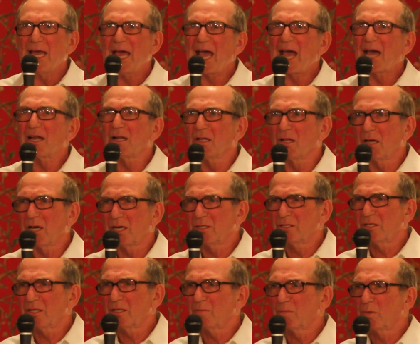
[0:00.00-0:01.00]

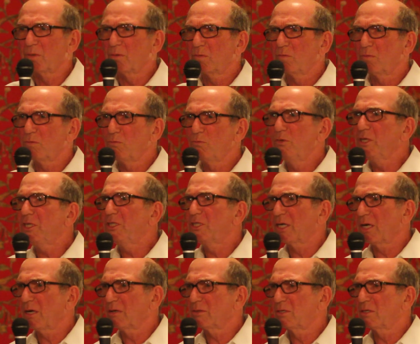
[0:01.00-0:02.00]
analyze them, reach
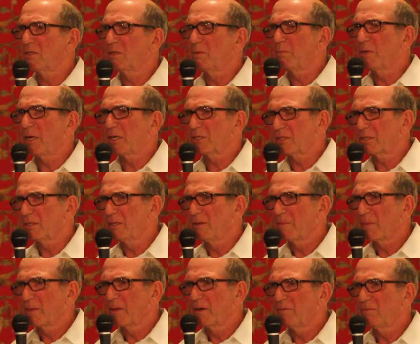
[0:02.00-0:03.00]
out to the best
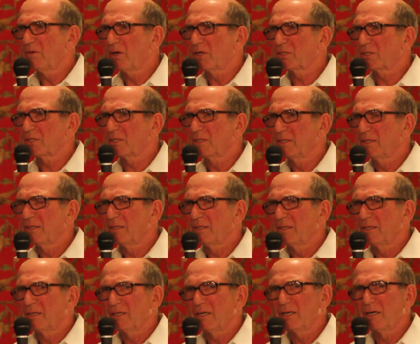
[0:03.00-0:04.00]
of us
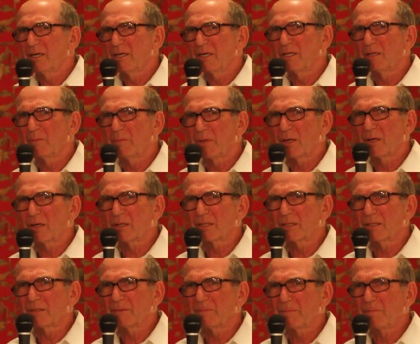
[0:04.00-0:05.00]
in
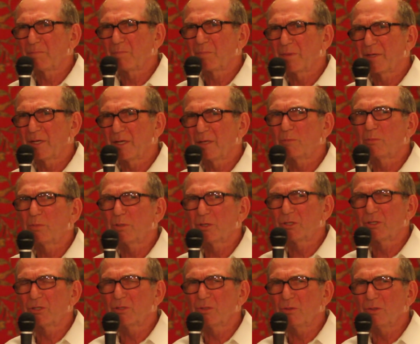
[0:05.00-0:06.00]
America, and
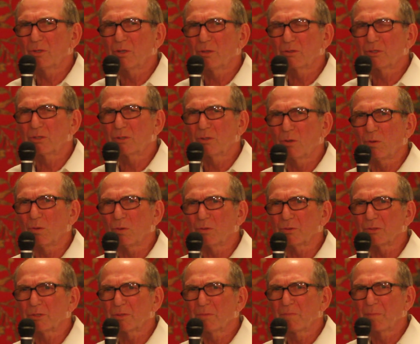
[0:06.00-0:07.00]
pursue those
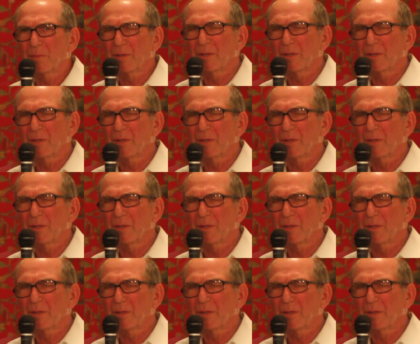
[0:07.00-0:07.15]
goals.